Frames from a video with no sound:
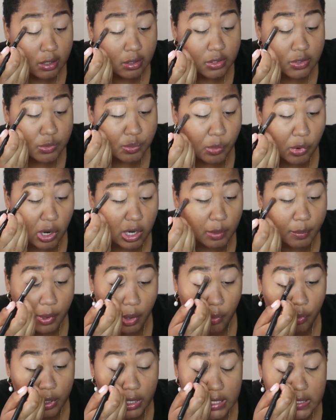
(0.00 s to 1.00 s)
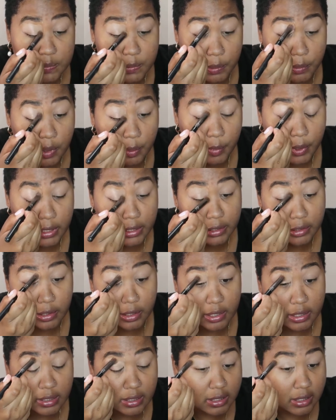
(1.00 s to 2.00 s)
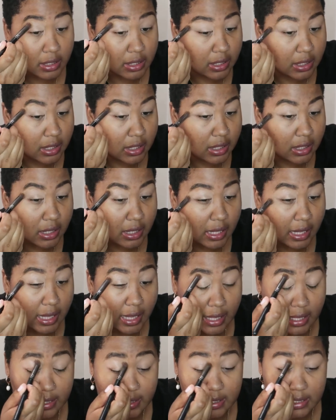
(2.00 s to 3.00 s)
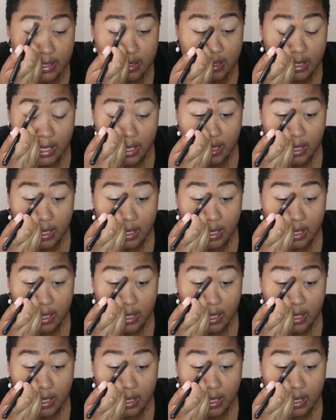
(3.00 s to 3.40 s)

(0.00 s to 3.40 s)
smart about what I spend my money on. And